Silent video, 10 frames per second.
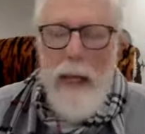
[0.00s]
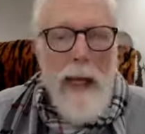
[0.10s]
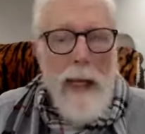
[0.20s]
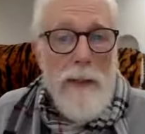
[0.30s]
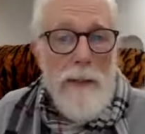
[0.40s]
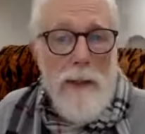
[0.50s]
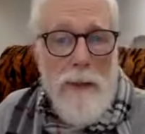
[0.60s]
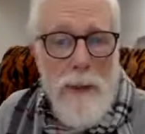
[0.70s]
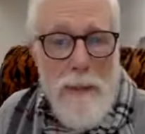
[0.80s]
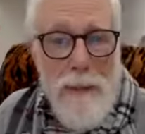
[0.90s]
And it
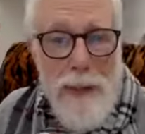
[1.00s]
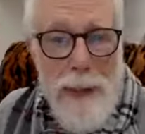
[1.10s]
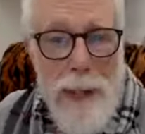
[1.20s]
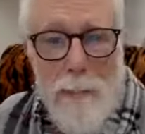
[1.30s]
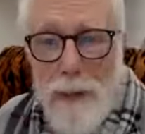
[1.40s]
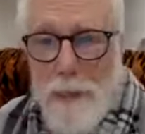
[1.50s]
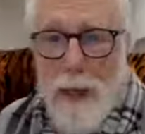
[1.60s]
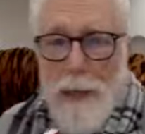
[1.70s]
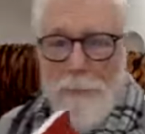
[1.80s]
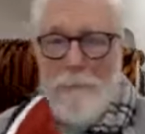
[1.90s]
starts off with an
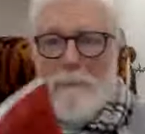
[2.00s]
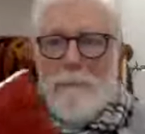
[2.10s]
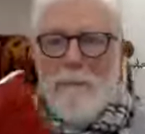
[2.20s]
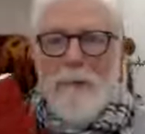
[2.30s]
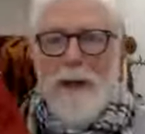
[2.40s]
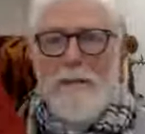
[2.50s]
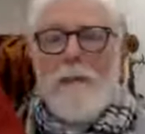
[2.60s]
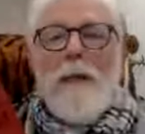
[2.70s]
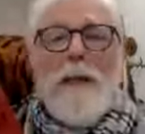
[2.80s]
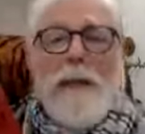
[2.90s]
epigram
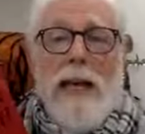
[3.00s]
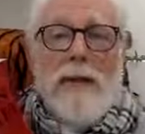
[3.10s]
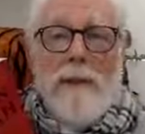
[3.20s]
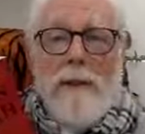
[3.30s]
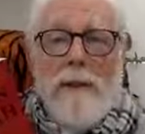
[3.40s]
from a letter